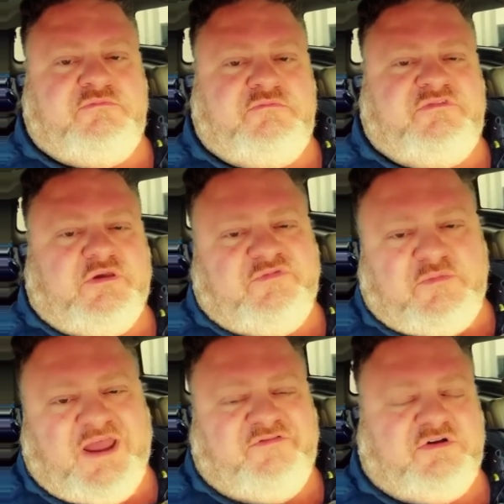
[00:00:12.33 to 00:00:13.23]
Some from
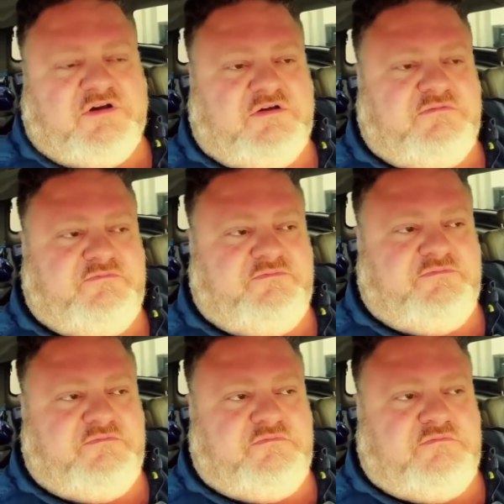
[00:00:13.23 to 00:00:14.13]
Africa,
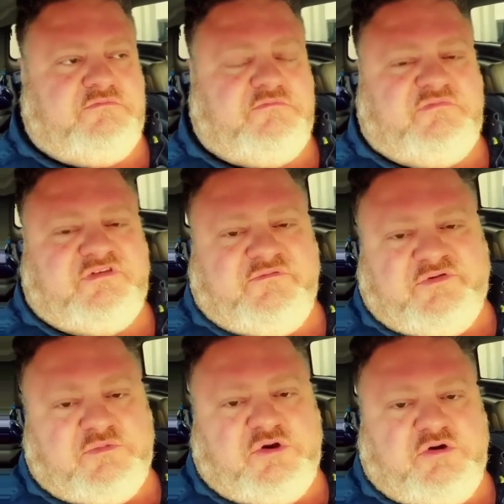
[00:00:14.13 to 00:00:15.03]
some from
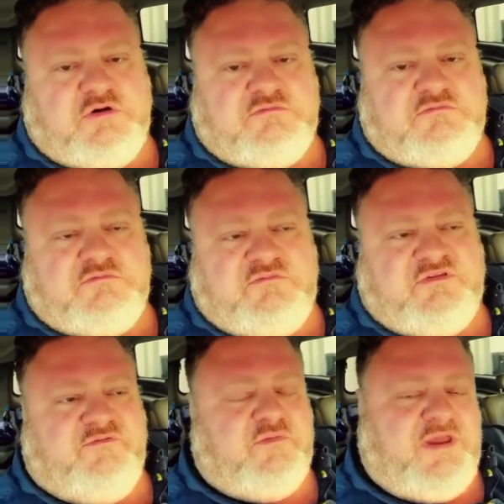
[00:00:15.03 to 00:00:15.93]
Europe,
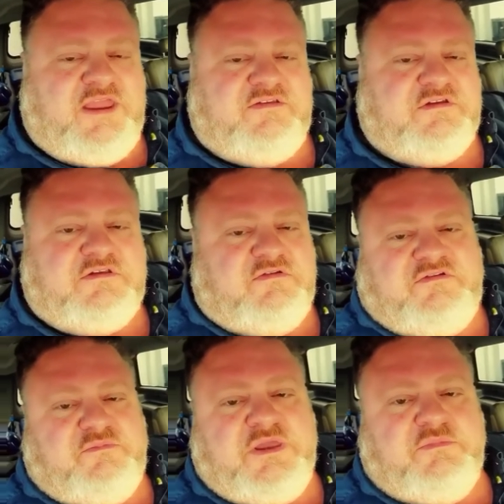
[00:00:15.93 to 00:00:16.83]
some from Asia. They're just
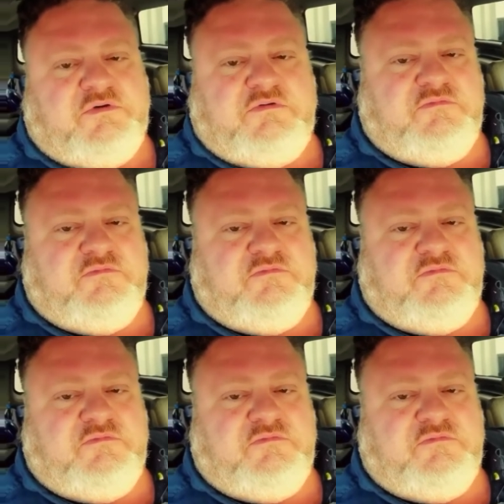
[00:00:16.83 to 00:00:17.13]
people.